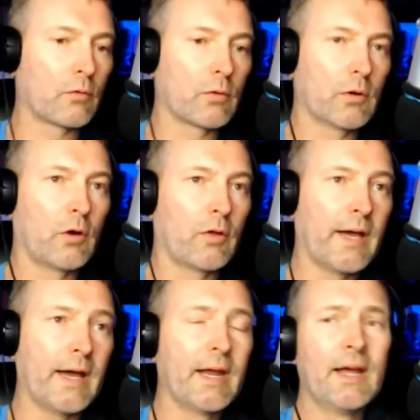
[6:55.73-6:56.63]
recruited and all
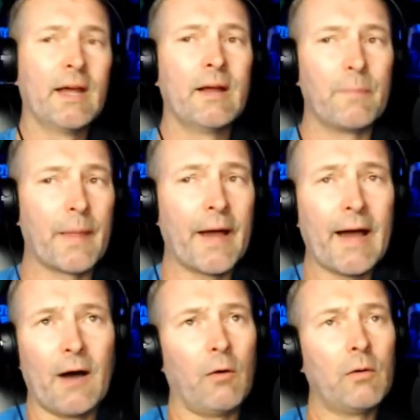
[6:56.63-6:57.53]
that.
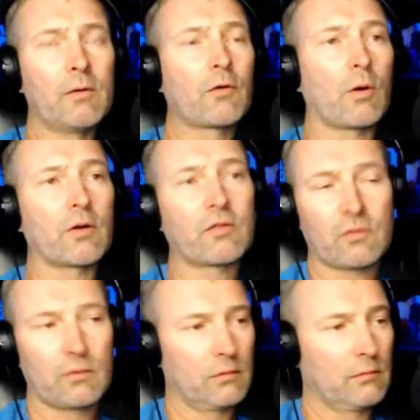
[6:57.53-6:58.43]
Now, of
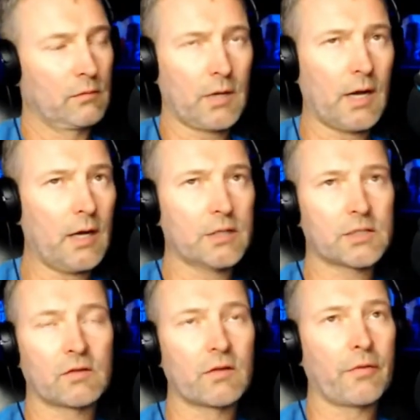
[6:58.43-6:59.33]
course,
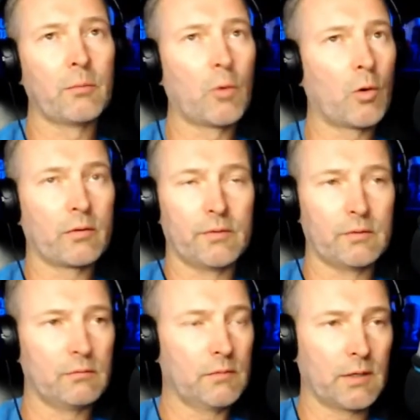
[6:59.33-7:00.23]
college is nothing more
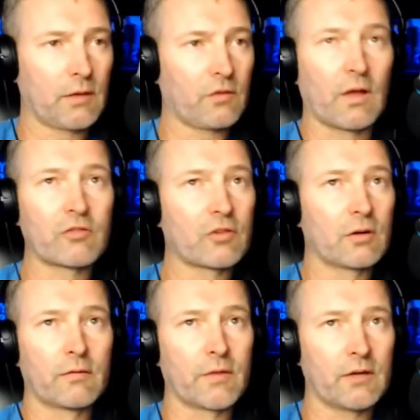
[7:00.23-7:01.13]
than an
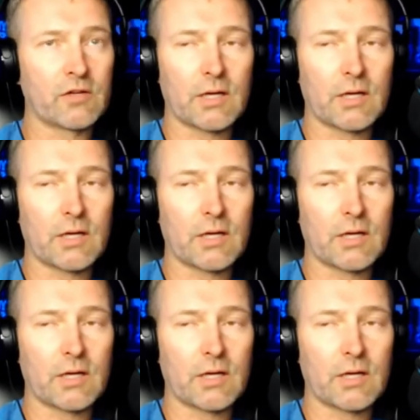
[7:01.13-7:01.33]
extension of the